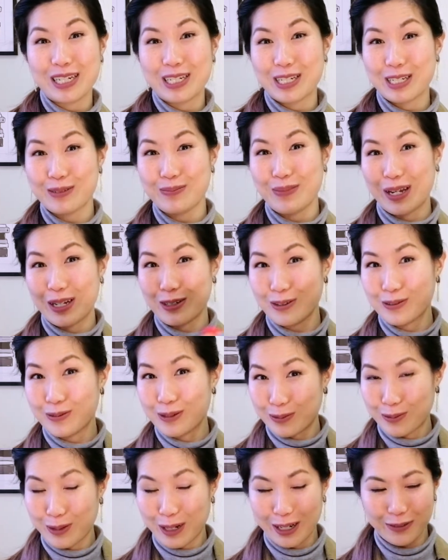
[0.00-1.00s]
just make do
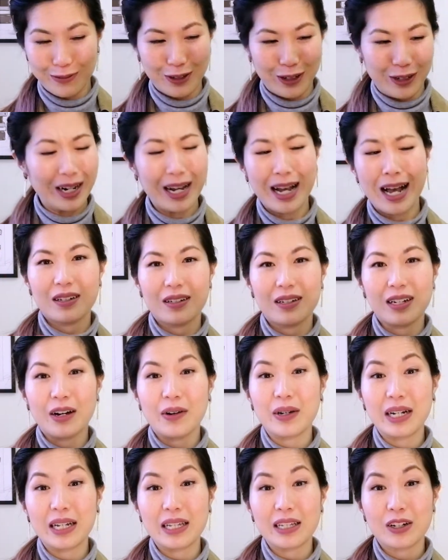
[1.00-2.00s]
with what I've got. Now,
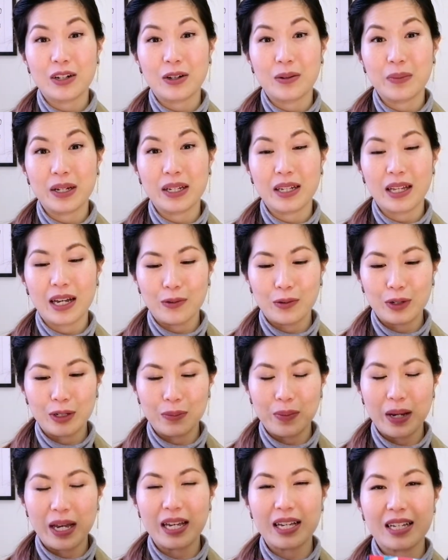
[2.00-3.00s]
another comment that I want to
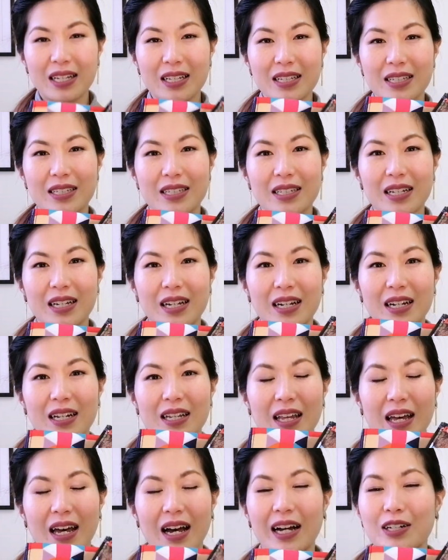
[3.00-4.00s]
make is
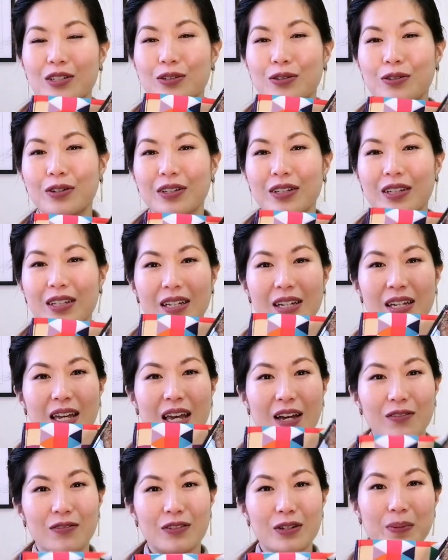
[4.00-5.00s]
that I do not think
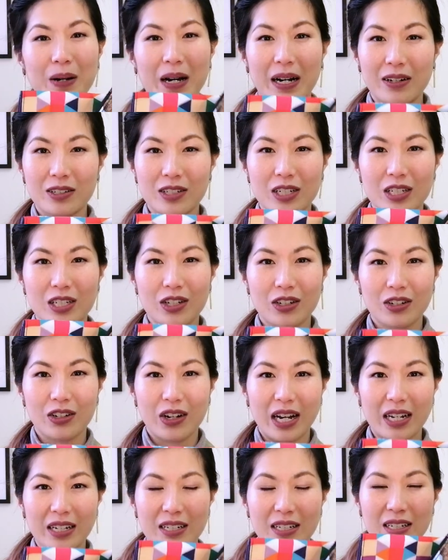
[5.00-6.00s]
every pouch is
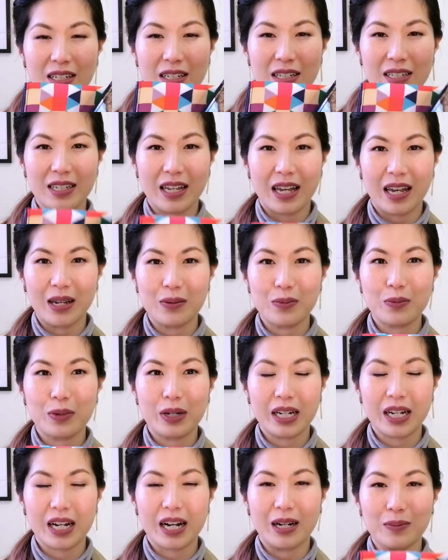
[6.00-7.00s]
created the same when
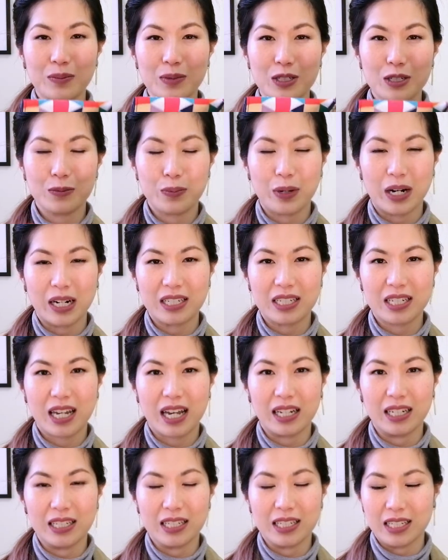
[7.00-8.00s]
it comes to
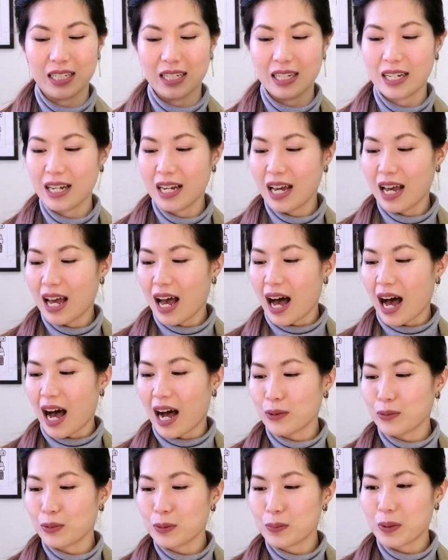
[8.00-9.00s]
practicality. I
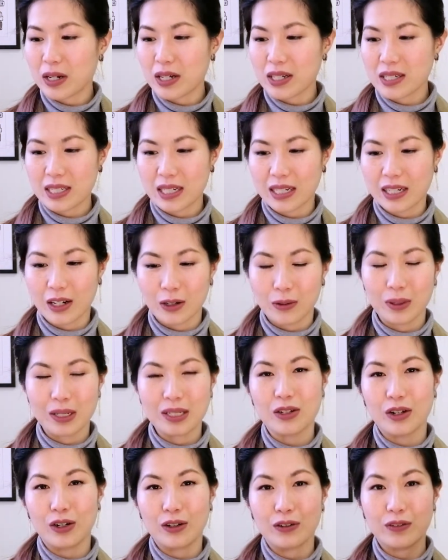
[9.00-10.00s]
would personally always
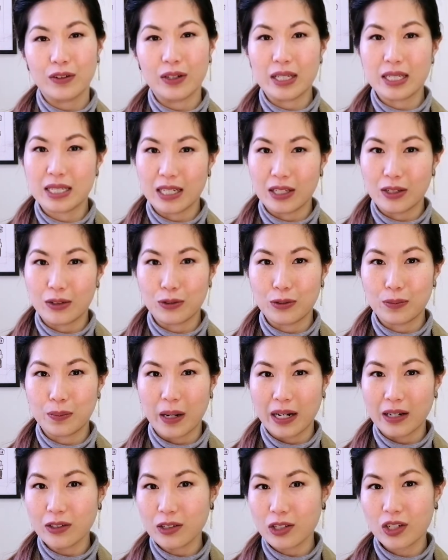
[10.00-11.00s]
go for the see-through
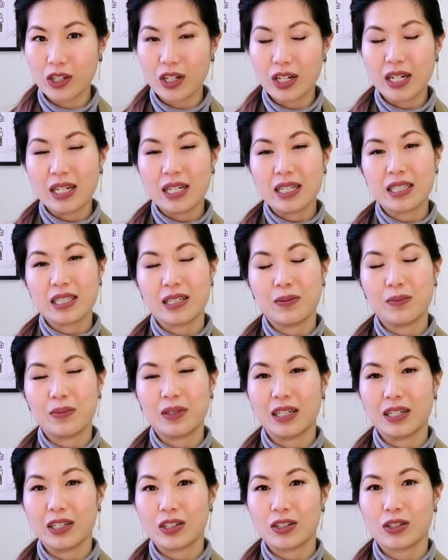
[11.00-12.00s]
pouch,
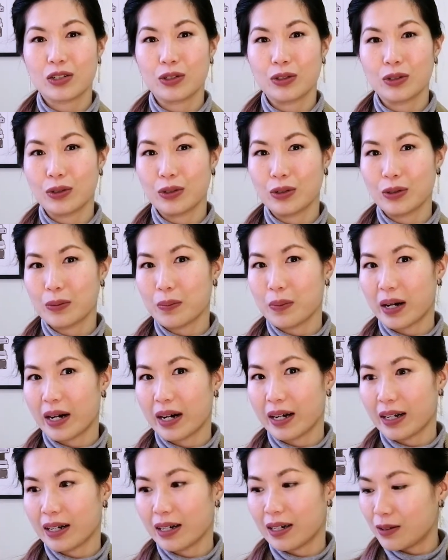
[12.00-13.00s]
similar to
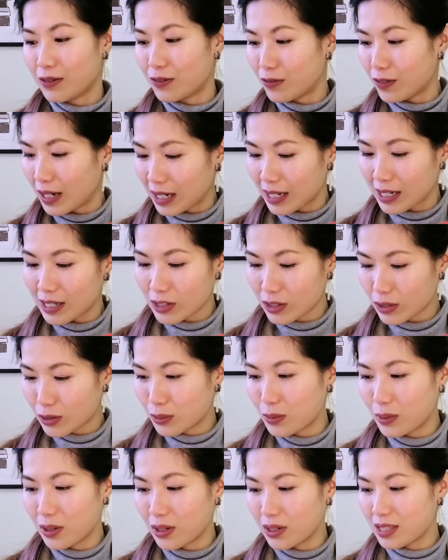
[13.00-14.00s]
my feelings
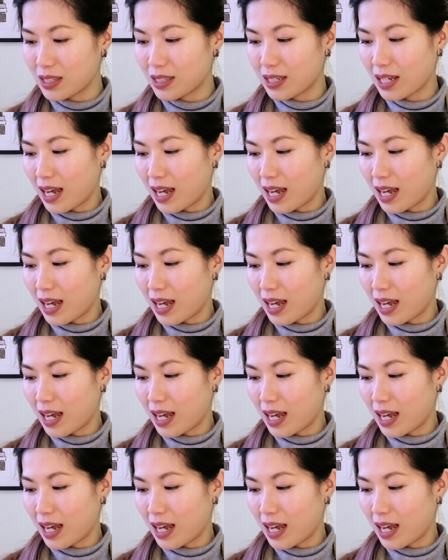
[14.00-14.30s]
towards